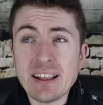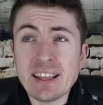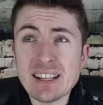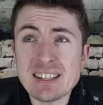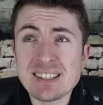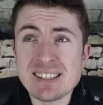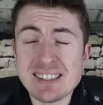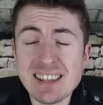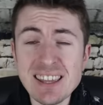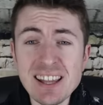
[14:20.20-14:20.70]
and
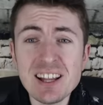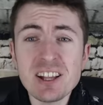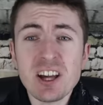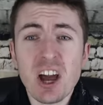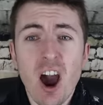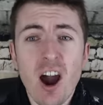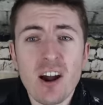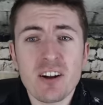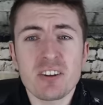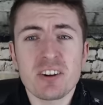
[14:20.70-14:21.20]
yet still
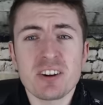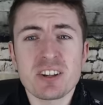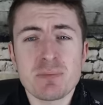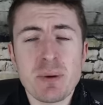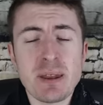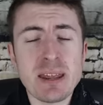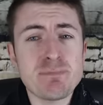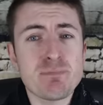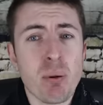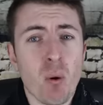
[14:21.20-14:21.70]
garnered as
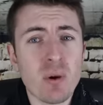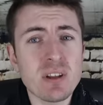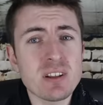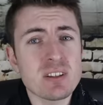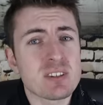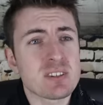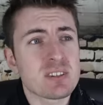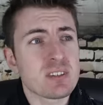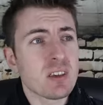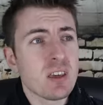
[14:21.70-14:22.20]
many
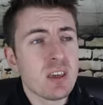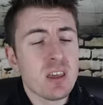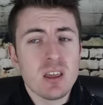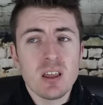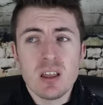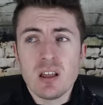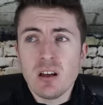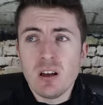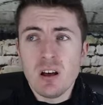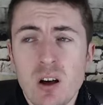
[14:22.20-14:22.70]
points.
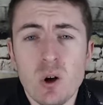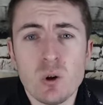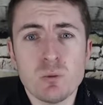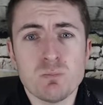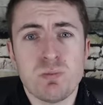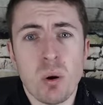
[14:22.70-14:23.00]
Oh